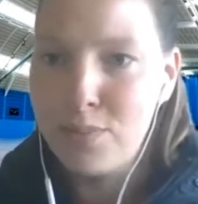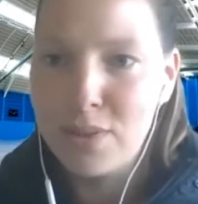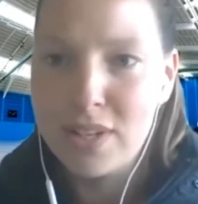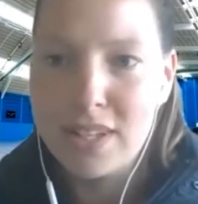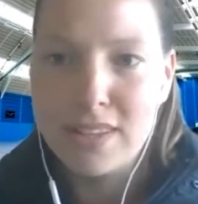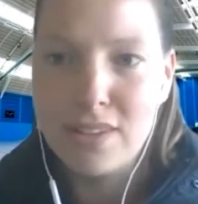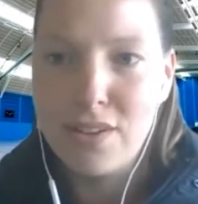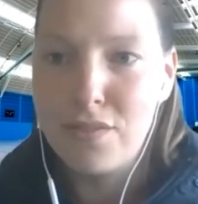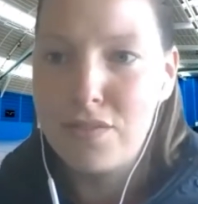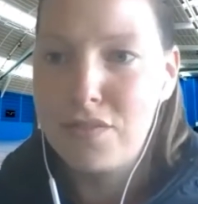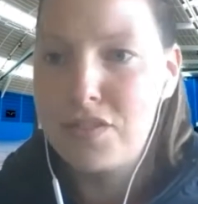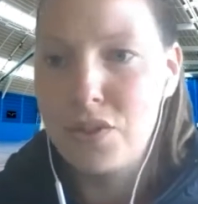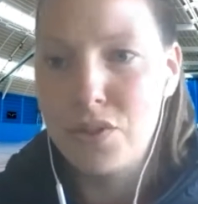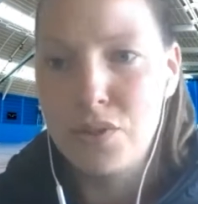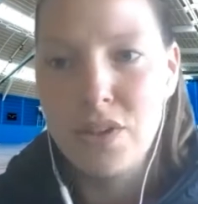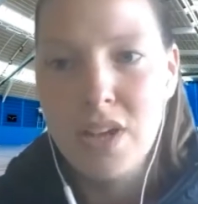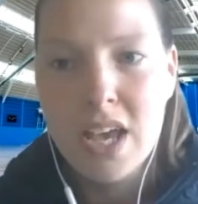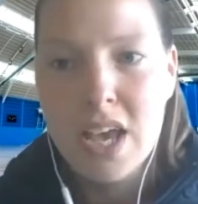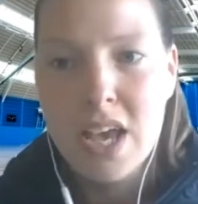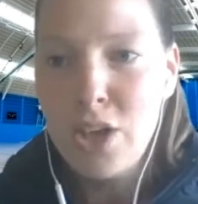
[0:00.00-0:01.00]
We'd love to,
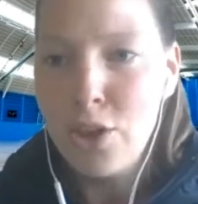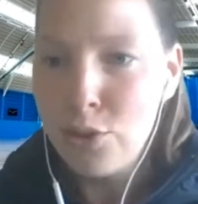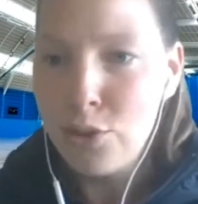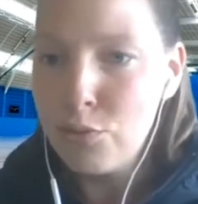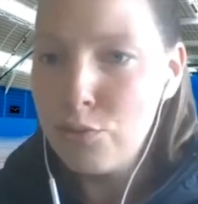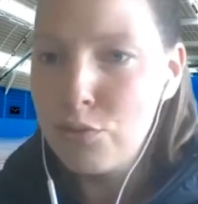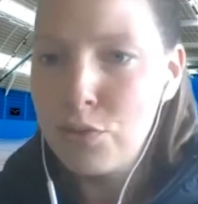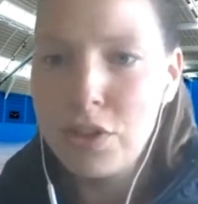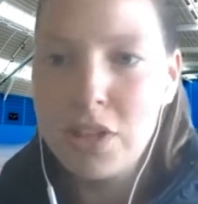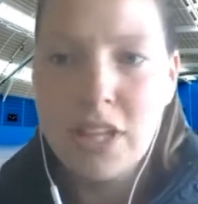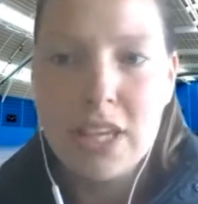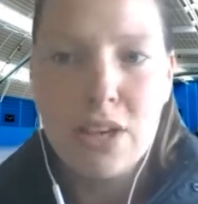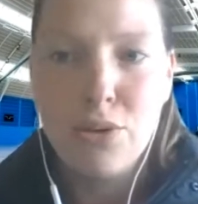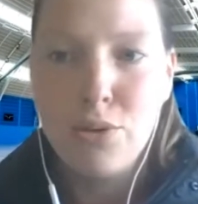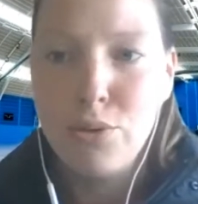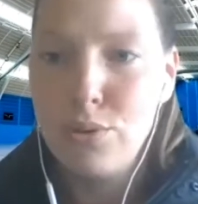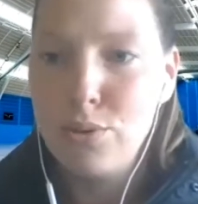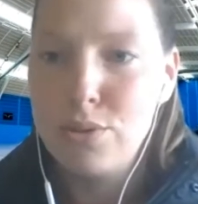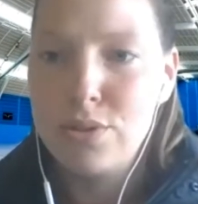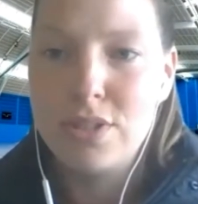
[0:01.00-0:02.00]
really
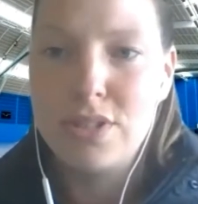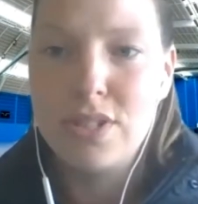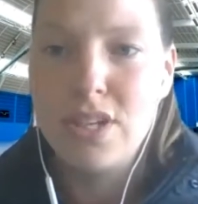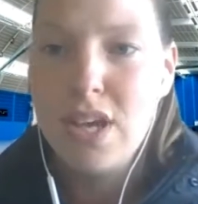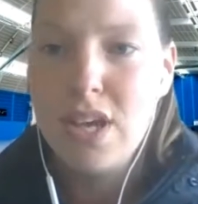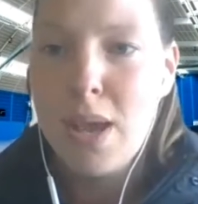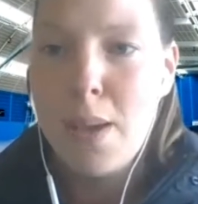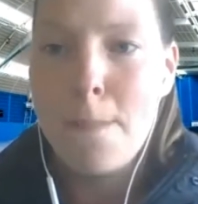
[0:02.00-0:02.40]
host